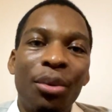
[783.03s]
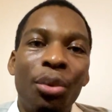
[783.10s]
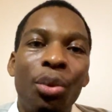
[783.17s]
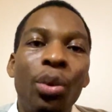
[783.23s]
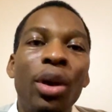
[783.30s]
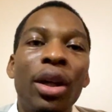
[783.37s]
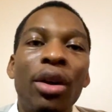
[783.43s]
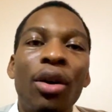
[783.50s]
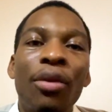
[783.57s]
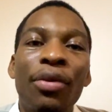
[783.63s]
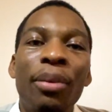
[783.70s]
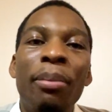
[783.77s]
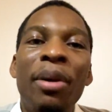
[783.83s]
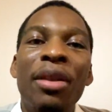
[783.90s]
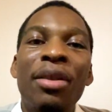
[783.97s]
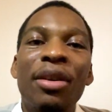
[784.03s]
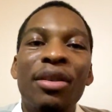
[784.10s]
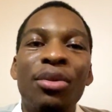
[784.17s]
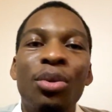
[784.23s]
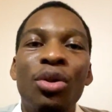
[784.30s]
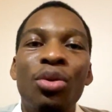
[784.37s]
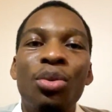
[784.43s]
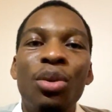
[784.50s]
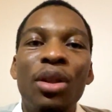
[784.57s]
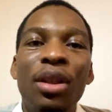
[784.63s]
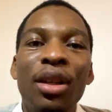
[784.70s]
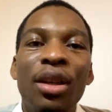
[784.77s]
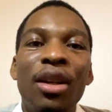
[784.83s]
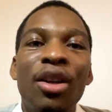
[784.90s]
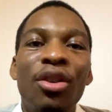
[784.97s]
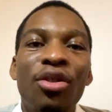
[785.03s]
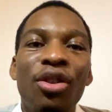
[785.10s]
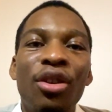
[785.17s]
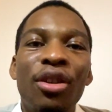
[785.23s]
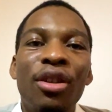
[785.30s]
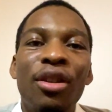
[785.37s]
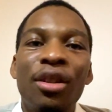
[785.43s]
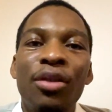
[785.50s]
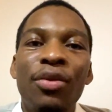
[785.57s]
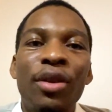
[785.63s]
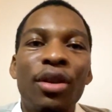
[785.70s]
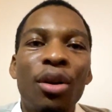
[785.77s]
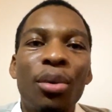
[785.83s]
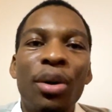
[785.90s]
one of the methods which we shared in this video,